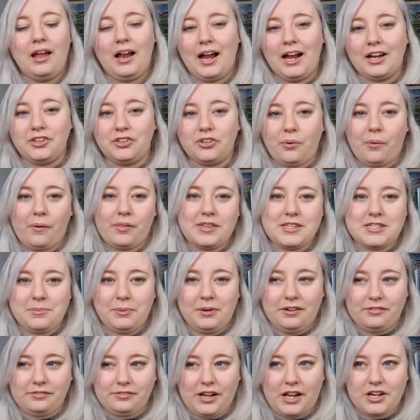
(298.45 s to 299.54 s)
I don't want this to be
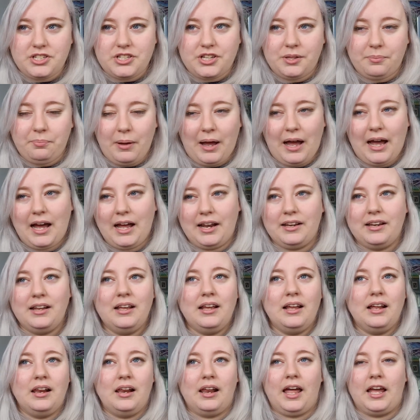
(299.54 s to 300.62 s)
a flash in the pan
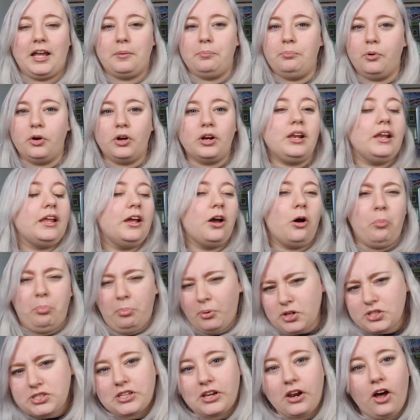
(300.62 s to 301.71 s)
like Bookly or
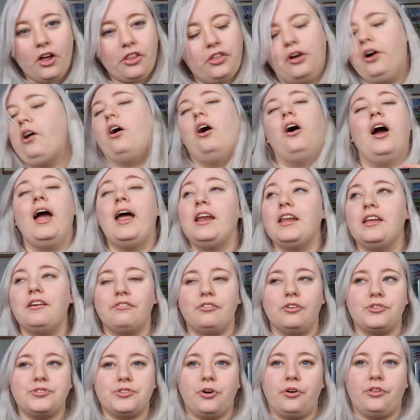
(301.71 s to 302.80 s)
Booksloth or any of
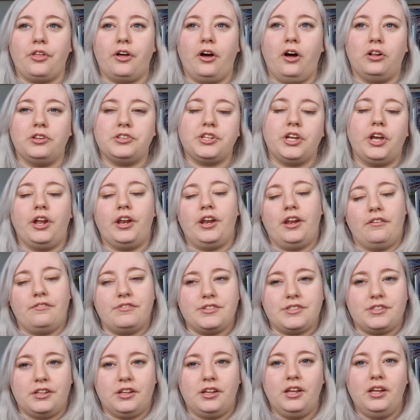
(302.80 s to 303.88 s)
those other
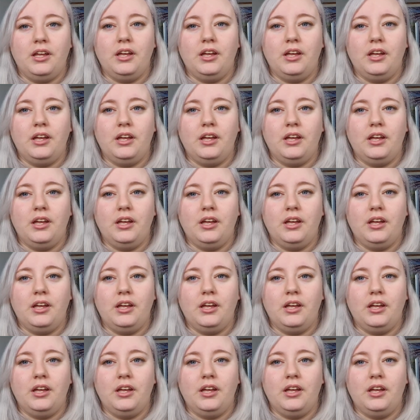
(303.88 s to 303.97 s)
alternatives that